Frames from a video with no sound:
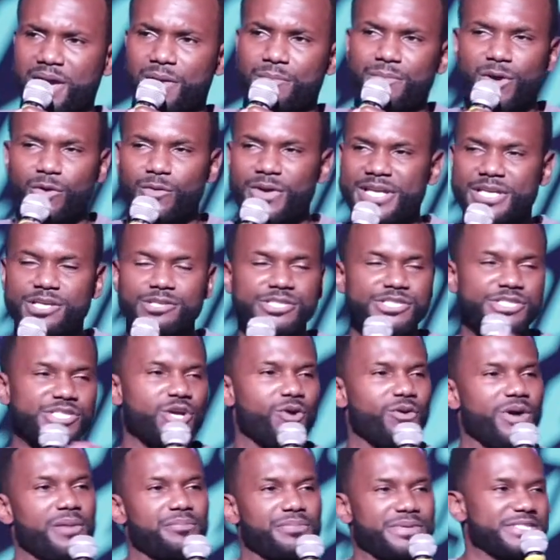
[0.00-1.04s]
But when you
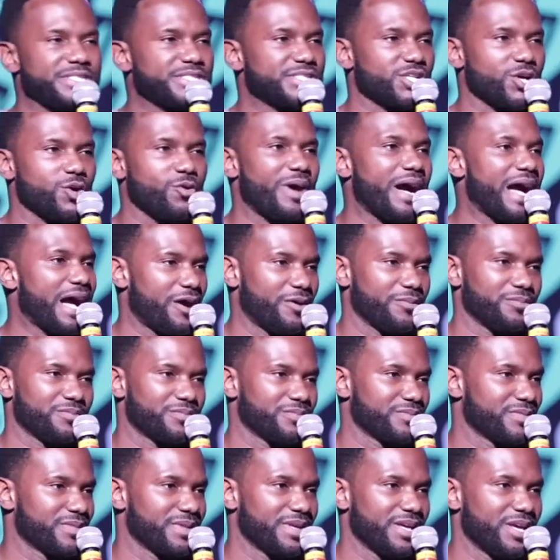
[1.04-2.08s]
show up and show out,
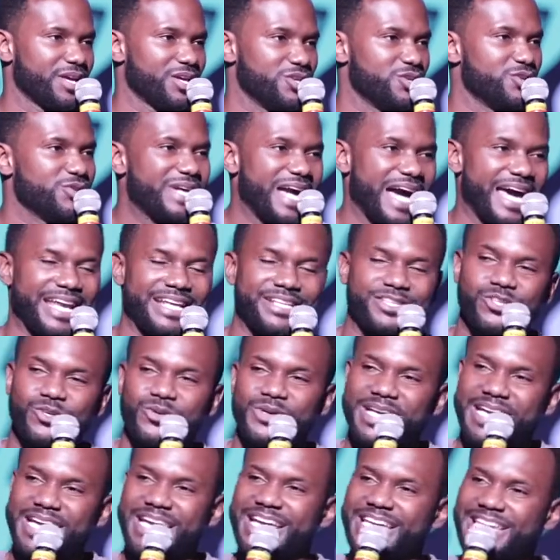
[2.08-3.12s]
you got to do
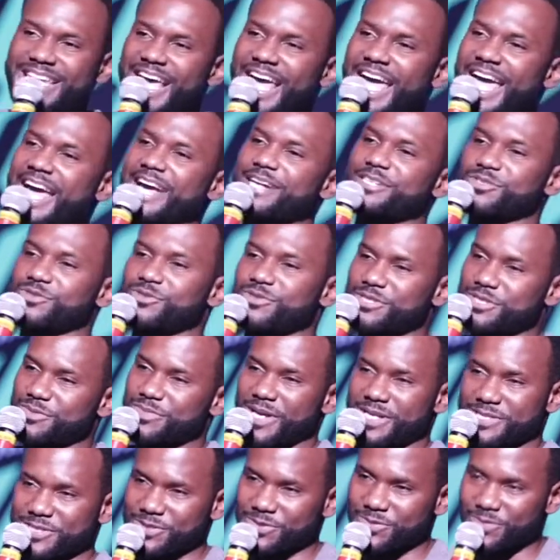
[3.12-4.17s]
it in an extra
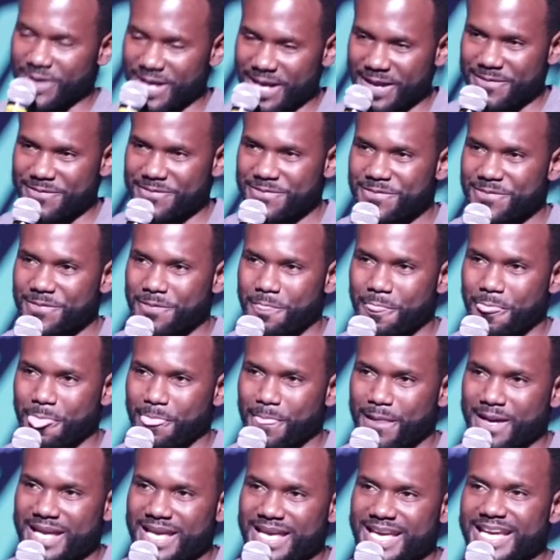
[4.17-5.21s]
special way.
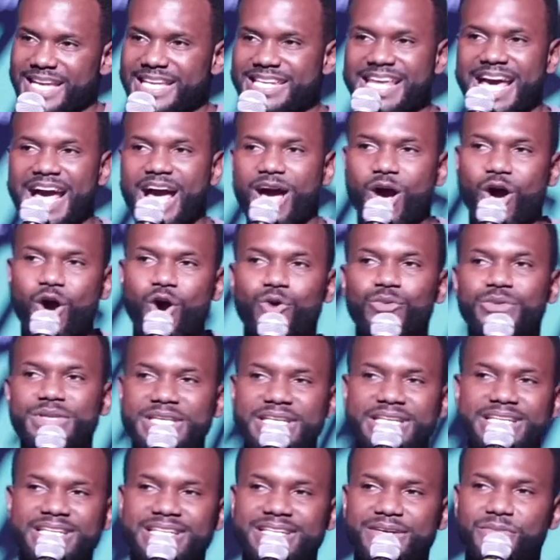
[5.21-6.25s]
He not
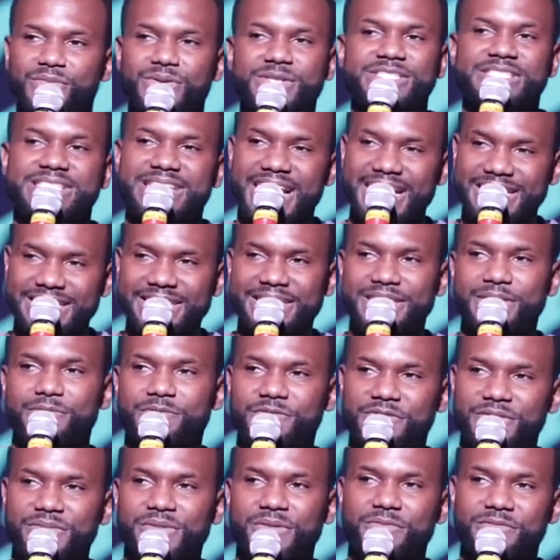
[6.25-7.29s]
only protected them
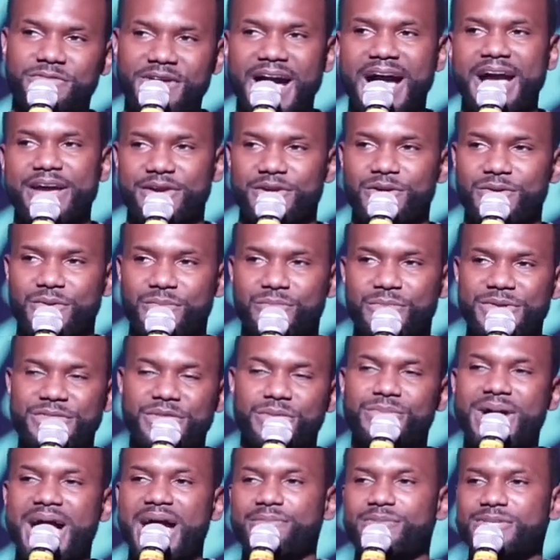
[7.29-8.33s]
from the fire, but the
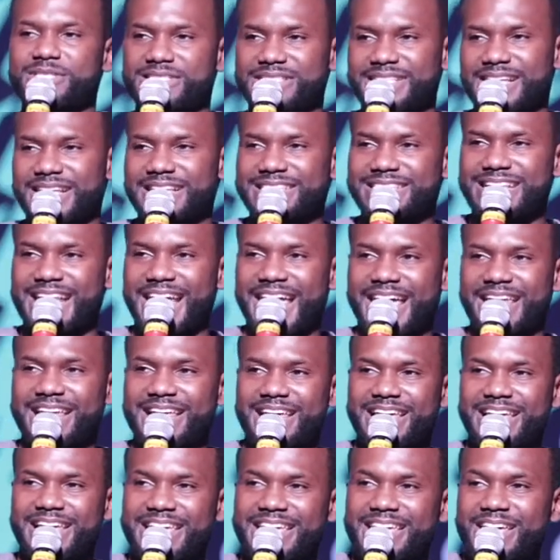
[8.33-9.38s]
Bible says that
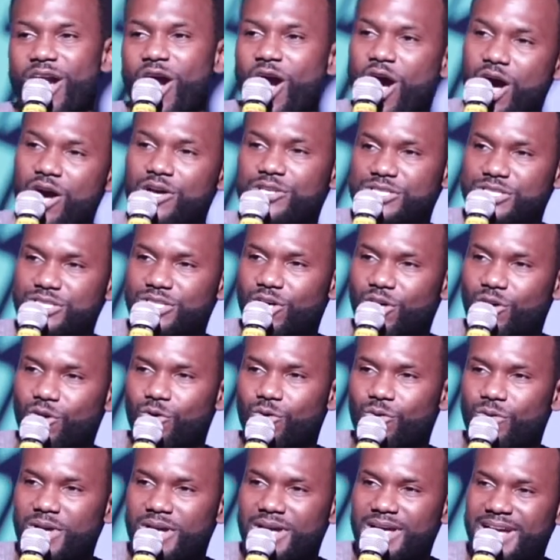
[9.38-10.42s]
he
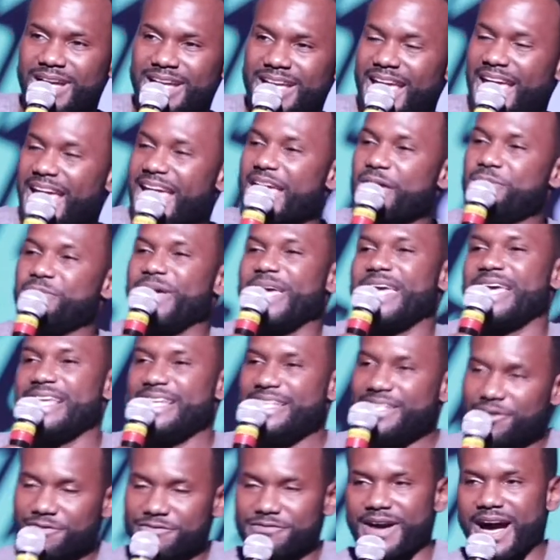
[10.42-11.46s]
also came
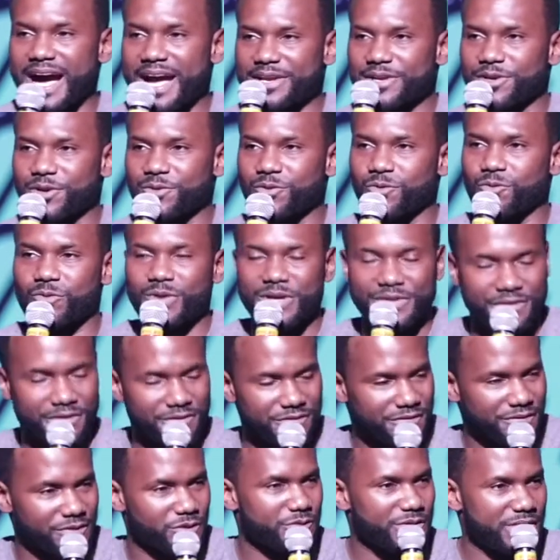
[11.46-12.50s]
in the fire with the
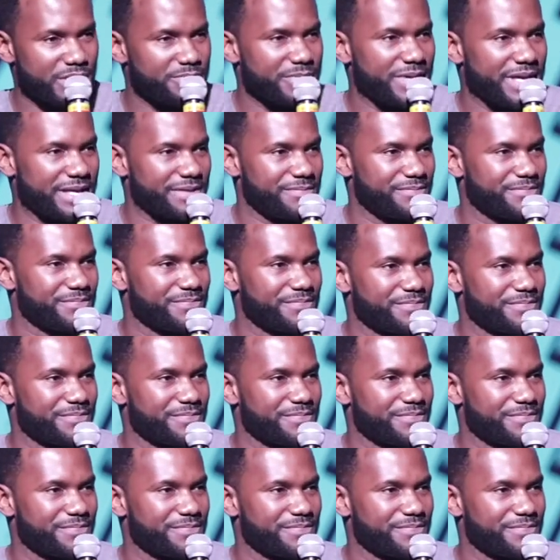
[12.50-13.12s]
three men.